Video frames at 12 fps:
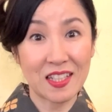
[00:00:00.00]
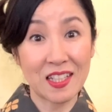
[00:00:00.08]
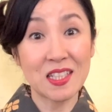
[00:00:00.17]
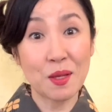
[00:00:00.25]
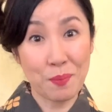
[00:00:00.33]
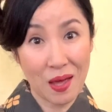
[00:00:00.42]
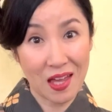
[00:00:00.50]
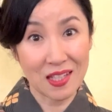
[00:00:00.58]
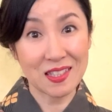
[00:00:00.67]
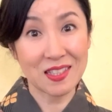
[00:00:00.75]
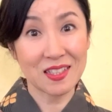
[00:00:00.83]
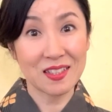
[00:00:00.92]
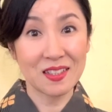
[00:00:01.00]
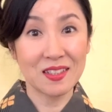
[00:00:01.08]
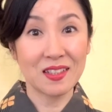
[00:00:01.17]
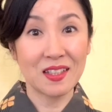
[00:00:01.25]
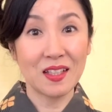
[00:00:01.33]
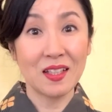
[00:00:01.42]
in the past.
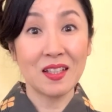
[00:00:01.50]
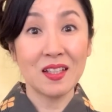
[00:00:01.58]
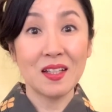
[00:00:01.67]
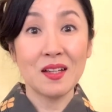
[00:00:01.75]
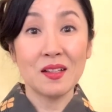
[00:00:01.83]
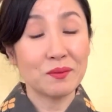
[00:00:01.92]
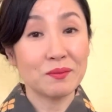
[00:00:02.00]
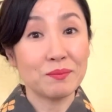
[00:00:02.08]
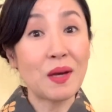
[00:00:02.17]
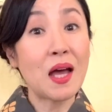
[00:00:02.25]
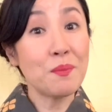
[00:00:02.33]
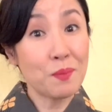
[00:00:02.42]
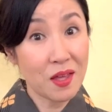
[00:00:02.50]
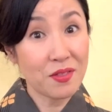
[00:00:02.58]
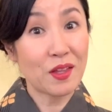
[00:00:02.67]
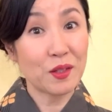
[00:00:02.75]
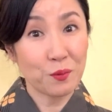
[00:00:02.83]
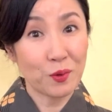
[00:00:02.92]
My
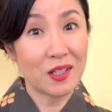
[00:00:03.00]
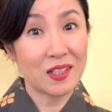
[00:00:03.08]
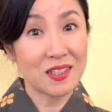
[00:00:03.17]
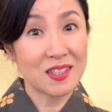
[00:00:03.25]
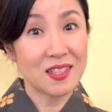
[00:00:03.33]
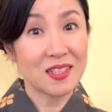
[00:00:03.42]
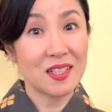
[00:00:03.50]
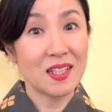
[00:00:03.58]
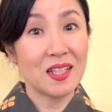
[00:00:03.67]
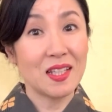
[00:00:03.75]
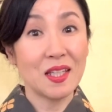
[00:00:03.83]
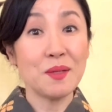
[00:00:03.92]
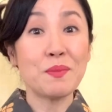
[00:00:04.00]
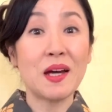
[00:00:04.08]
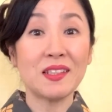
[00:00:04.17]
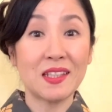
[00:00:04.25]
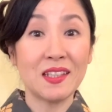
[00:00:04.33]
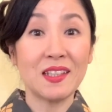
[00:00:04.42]
method was, in my
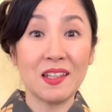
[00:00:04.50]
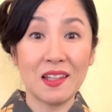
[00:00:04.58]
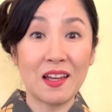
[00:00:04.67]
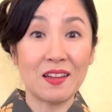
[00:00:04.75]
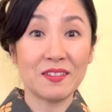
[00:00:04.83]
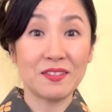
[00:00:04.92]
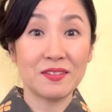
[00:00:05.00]
daily life,